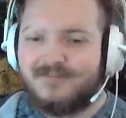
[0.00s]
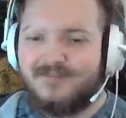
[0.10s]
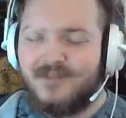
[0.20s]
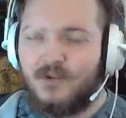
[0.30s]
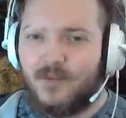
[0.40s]

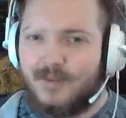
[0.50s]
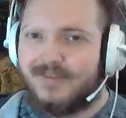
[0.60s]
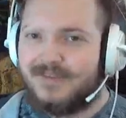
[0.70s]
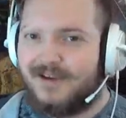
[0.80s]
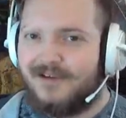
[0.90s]
Rip
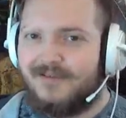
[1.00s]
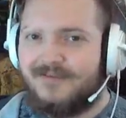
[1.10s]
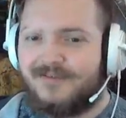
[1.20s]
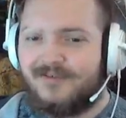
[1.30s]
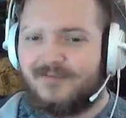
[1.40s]
and Tear.
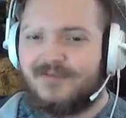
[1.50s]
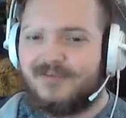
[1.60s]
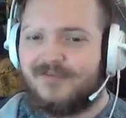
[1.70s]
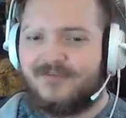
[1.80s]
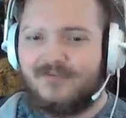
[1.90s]
So it
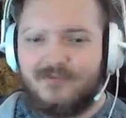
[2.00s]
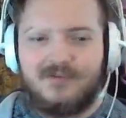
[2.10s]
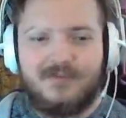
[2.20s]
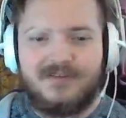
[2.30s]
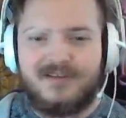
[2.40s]
puts a full
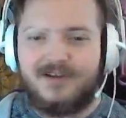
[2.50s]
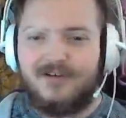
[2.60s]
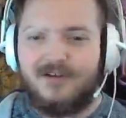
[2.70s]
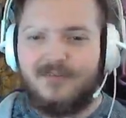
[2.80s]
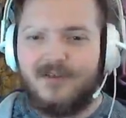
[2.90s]
Rip and Tear
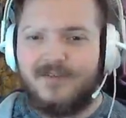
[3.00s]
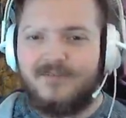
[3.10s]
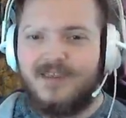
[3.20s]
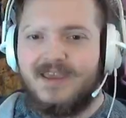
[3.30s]
up, right?